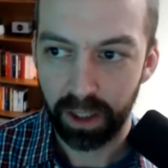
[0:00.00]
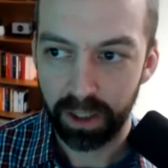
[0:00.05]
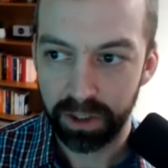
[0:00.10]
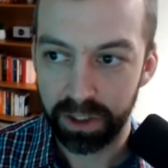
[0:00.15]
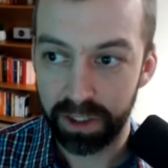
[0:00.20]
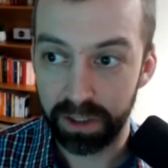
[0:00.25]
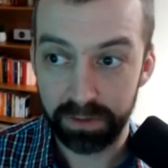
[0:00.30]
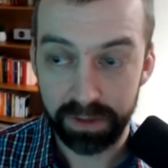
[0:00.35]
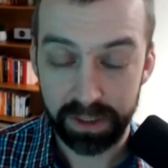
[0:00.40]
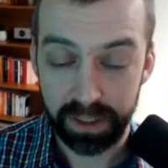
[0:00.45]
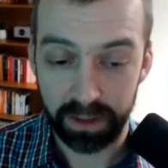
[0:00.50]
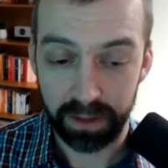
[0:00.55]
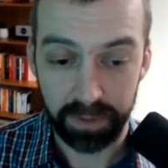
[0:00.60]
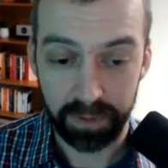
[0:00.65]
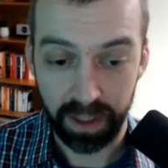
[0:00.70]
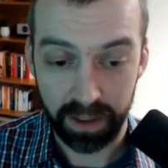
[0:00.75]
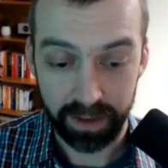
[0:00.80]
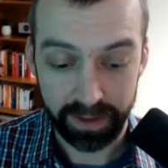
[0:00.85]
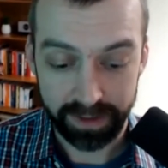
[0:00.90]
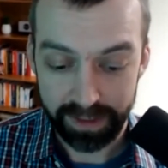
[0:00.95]
She was telling
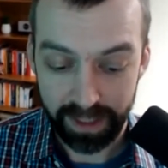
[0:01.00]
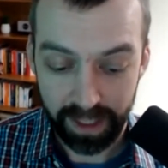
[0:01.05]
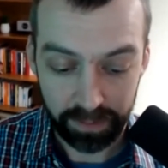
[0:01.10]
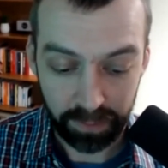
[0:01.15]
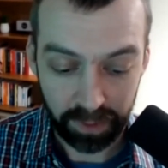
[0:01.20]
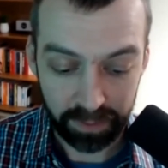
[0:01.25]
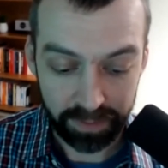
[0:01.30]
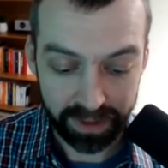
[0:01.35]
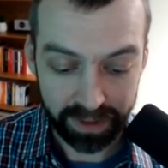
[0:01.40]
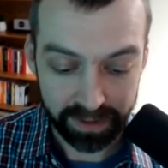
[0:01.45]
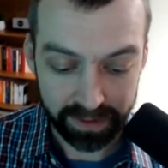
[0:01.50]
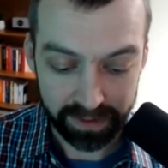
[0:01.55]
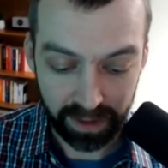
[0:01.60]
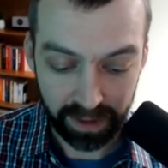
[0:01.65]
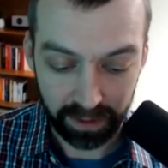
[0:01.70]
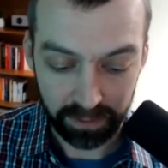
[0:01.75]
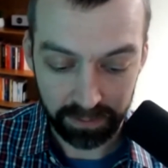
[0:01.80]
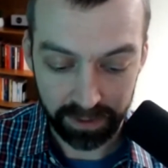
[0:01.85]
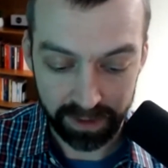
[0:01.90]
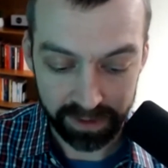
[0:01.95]
me all the time, her biggest
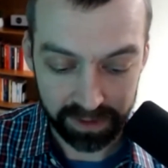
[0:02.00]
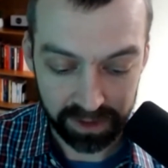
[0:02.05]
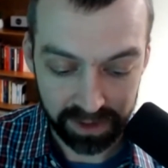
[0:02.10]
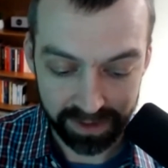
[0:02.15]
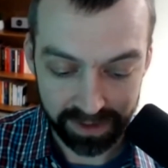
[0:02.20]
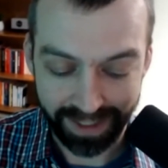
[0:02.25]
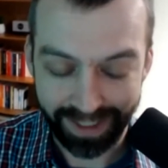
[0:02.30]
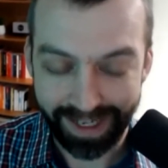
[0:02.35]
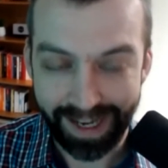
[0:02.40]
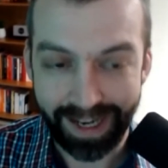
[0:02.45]
takeaway is she's like,